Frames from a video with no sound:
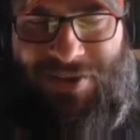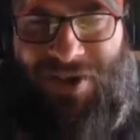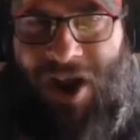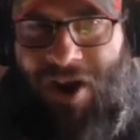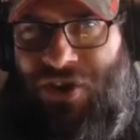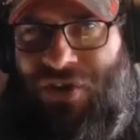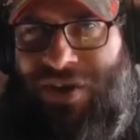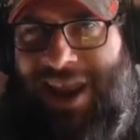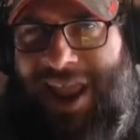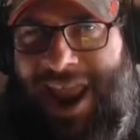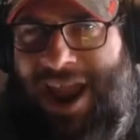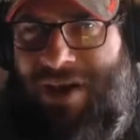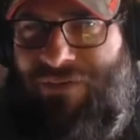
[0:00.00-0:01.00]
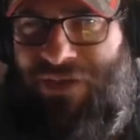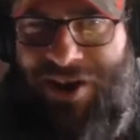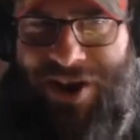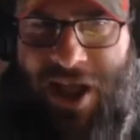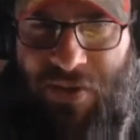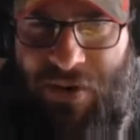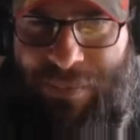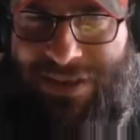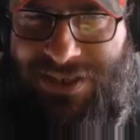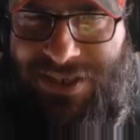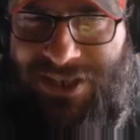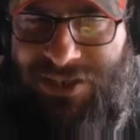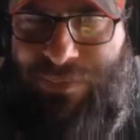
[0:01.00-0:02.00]
Are you going to have another
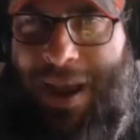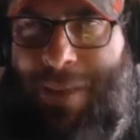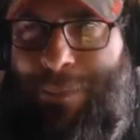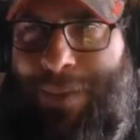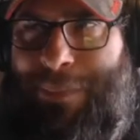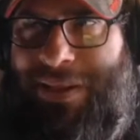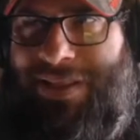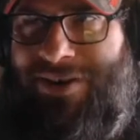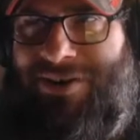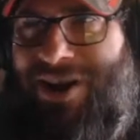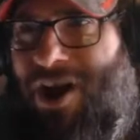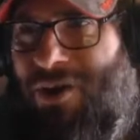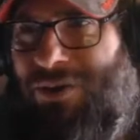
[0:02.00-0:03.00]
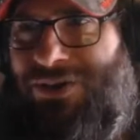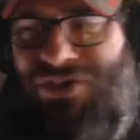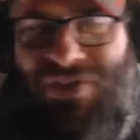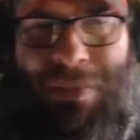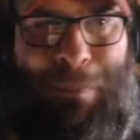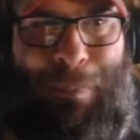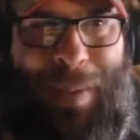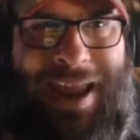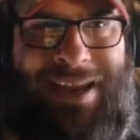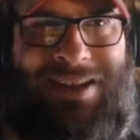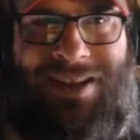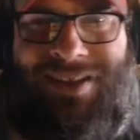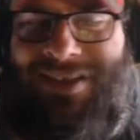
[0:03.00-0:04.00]
business pop up in there? No. So the
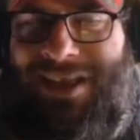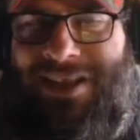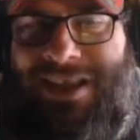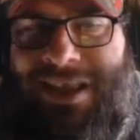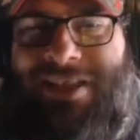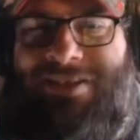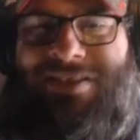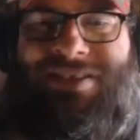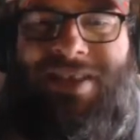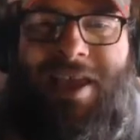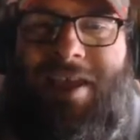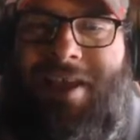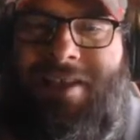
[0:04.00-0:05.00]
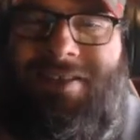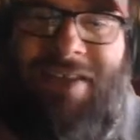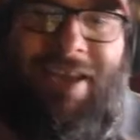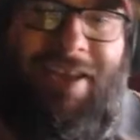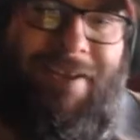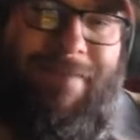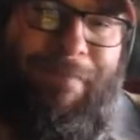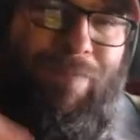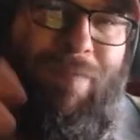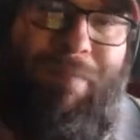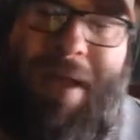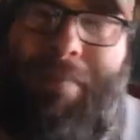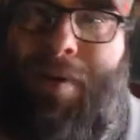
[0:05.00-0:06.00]
bank does it's like
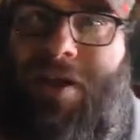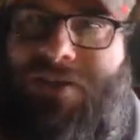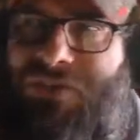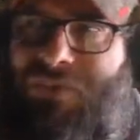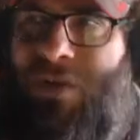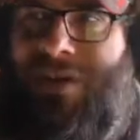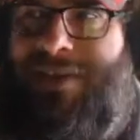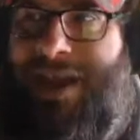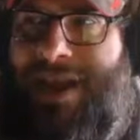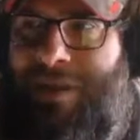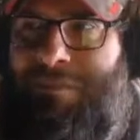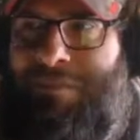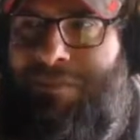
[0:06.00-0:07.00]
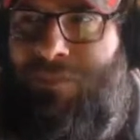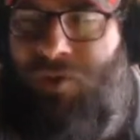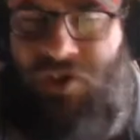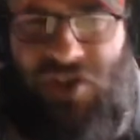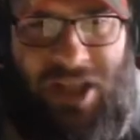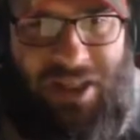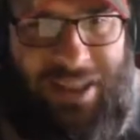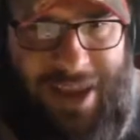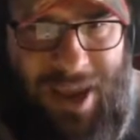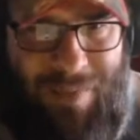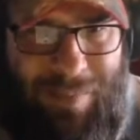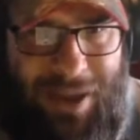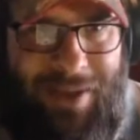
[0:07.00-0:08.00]
my boss one time was yelling
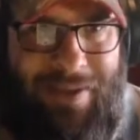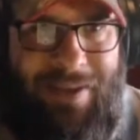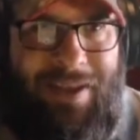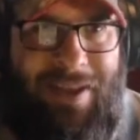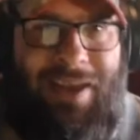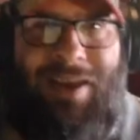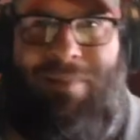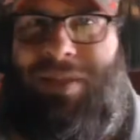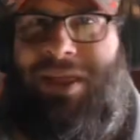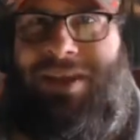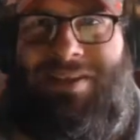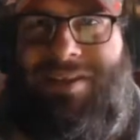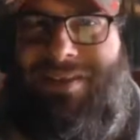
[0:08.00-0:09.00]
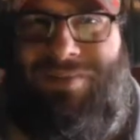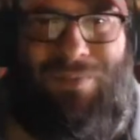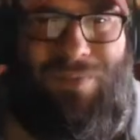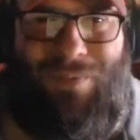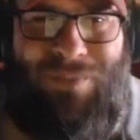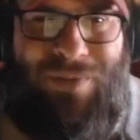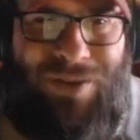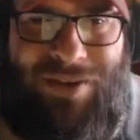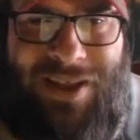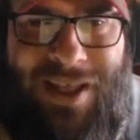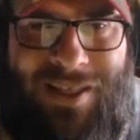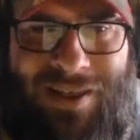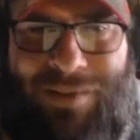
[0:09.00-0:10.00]
at me, and I'm like, what are you
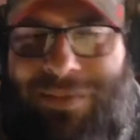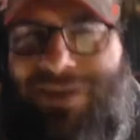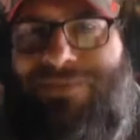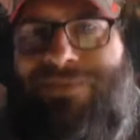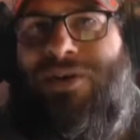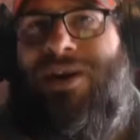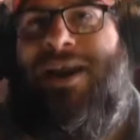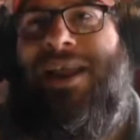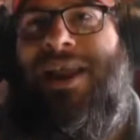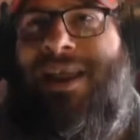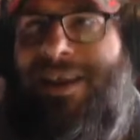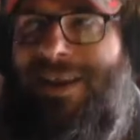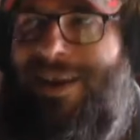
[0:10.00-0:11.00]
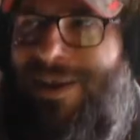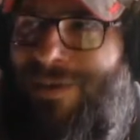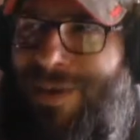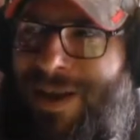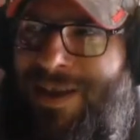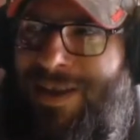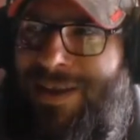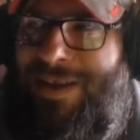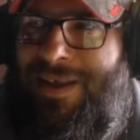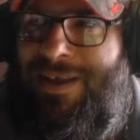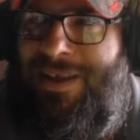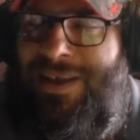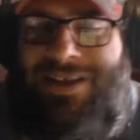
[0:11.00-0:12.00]
yelling at me for? I got, and
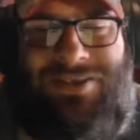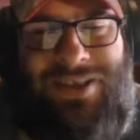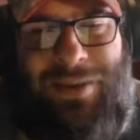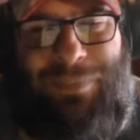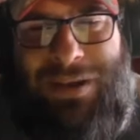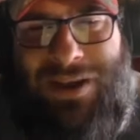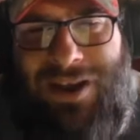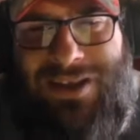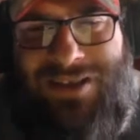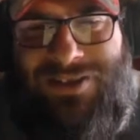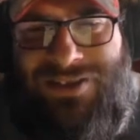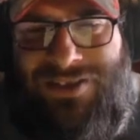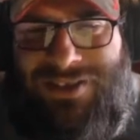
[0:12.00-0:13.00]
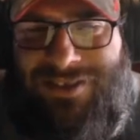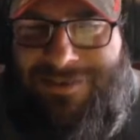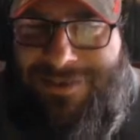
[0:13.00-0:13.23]
he's like, because